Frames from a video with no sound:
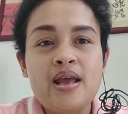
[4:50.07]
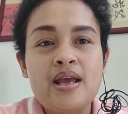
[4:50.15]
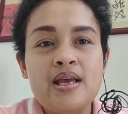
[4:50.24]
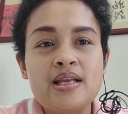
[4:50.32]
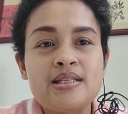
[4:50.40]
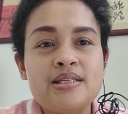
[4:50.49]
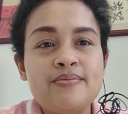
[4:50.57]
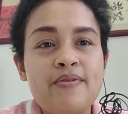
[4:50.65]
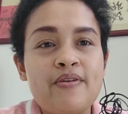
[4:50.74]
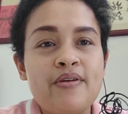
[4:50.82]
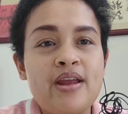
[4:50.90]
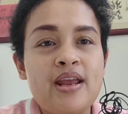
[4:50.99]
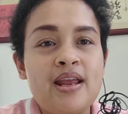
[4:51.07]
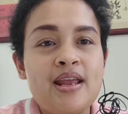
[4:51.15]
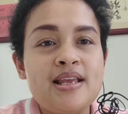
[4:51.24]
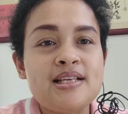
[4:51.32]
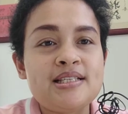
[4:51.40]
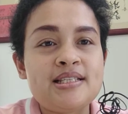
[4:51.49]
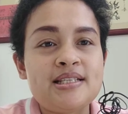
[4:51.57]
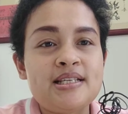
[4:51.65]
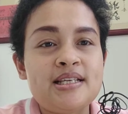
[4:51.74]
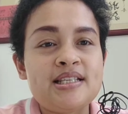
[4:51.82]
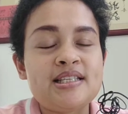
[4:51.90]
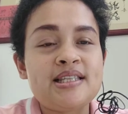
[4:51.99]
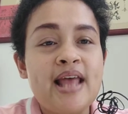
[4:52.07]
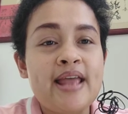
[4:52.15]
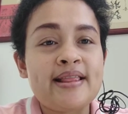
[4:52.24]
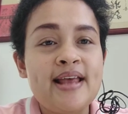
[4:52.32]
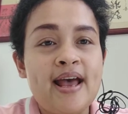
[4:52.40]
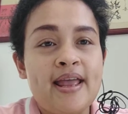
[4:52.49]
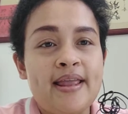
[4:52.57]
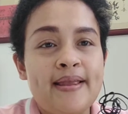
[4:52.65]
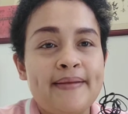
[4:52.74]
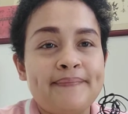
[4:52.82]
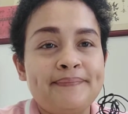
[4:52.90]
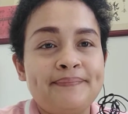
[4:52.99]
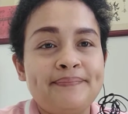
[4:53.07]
it's very easy. It's Tai Tai.